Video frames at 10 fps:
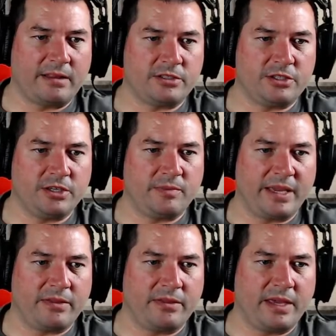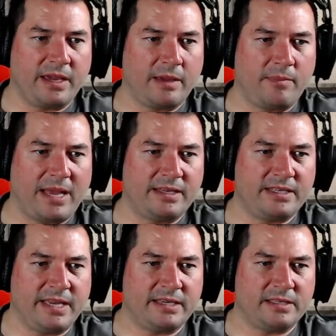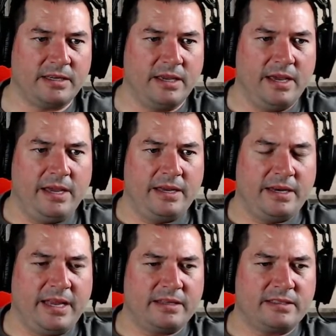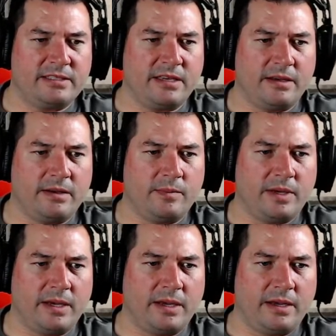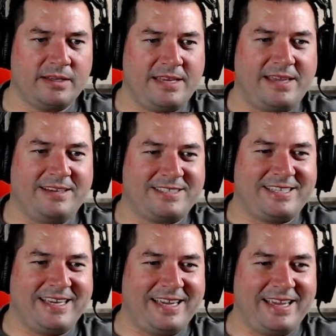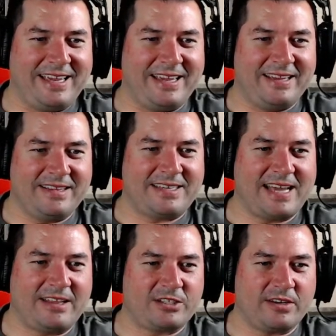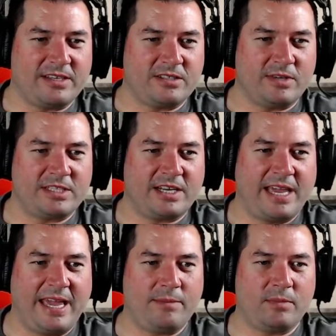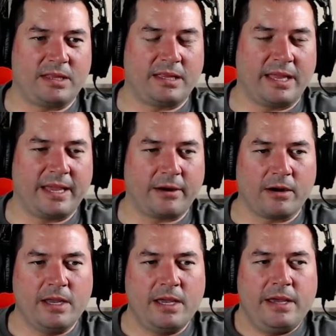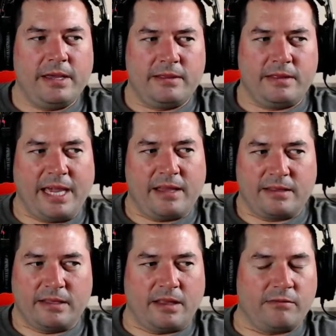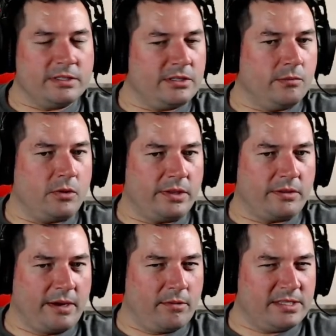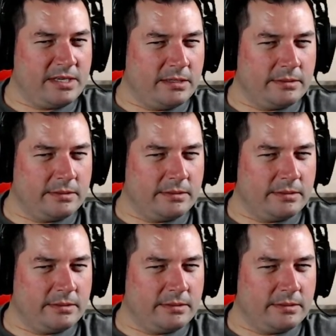should be a thing. Pally tanks needed some TLC in the talent trees, which came later. They got the love in 2.3, wasn't it?